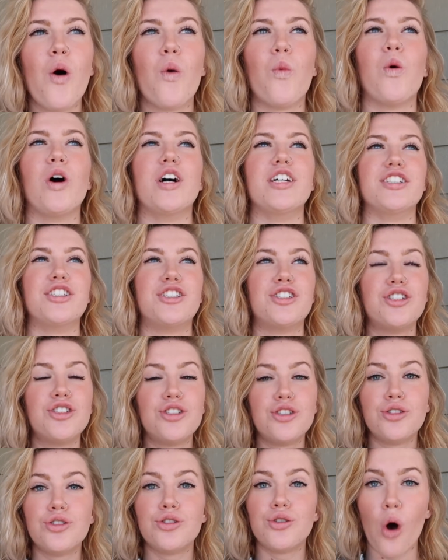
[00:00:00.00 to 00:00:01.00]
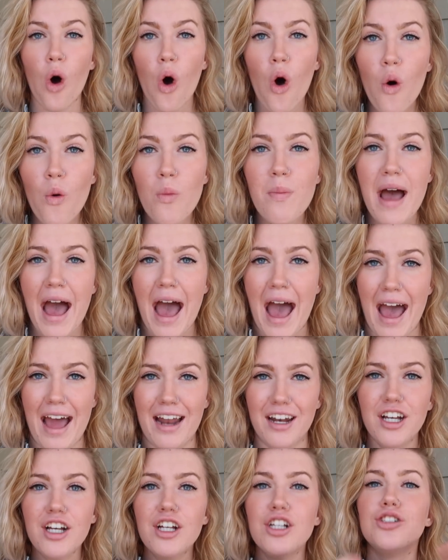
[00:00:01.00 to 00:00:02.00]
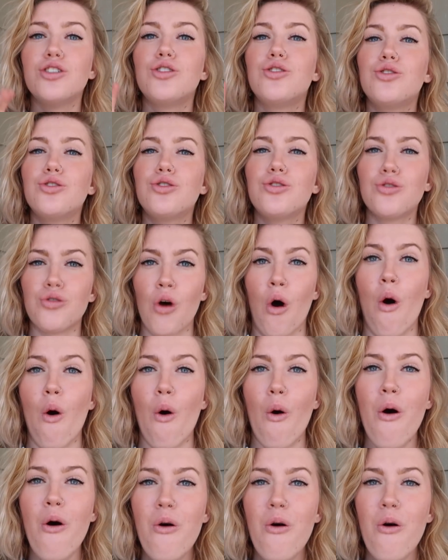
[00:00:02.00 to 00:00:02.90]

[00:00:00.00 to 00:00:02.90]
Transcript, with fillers: was so mad, so